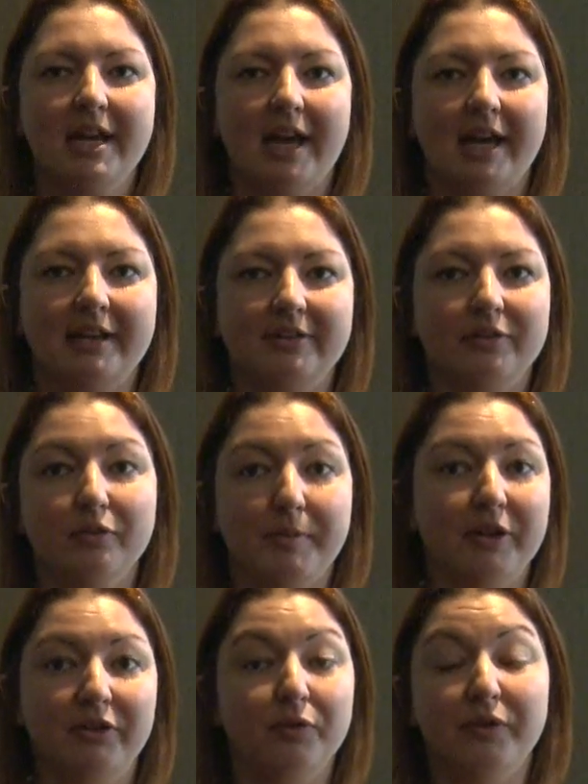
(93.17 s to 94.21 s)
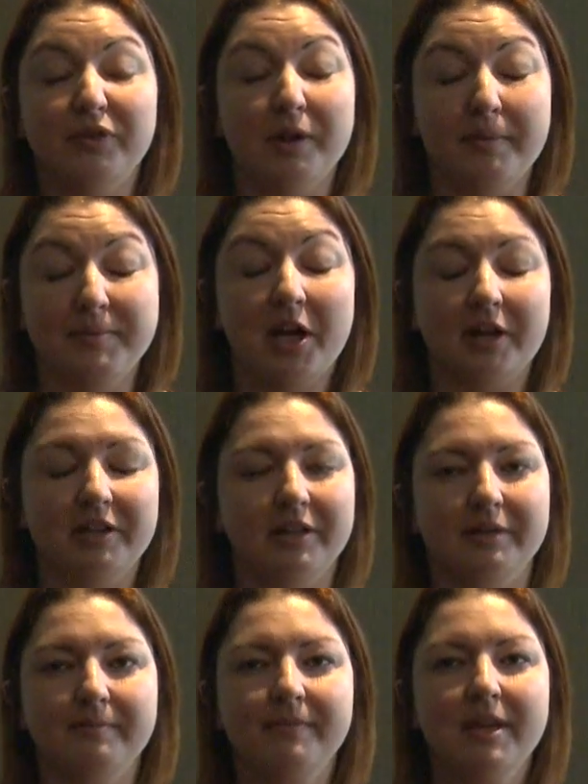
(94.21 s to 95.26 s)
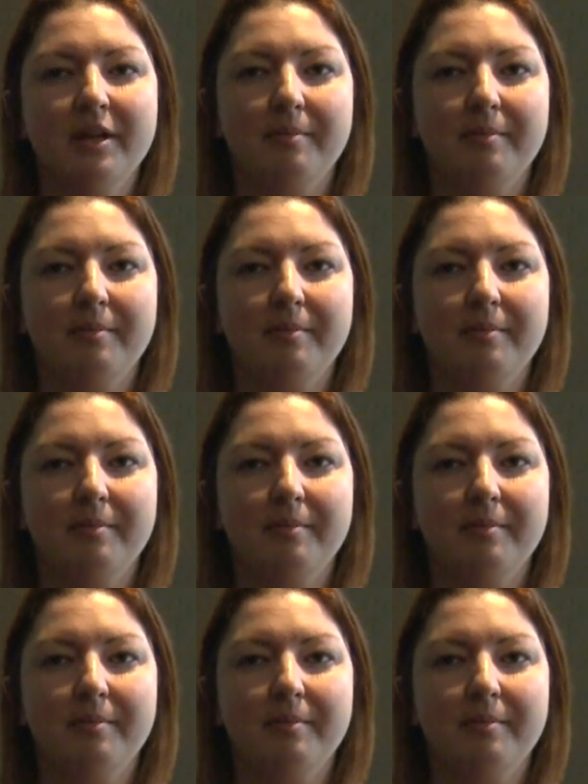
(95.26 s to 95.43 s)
and almost sort of abduct them,